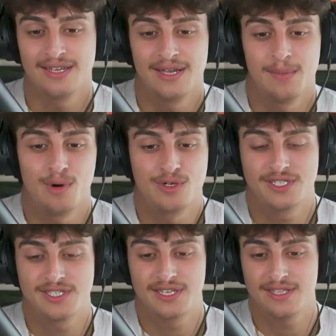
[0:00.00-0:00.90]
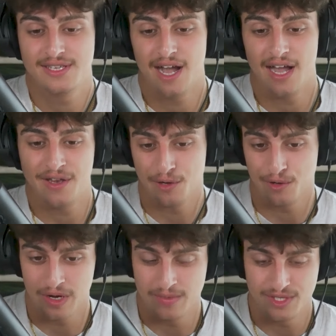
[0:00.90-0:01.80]
purchasing the
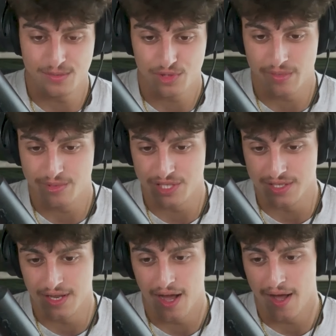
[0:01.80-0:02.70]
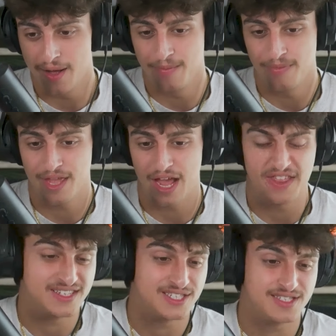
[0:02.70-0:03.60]
Ideogram subscription. I
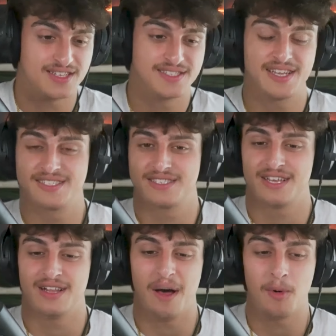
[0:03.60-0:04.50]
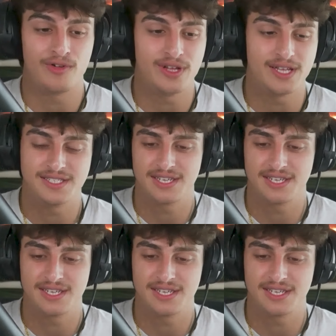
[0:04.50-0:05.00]
think it just does things a lot more realistic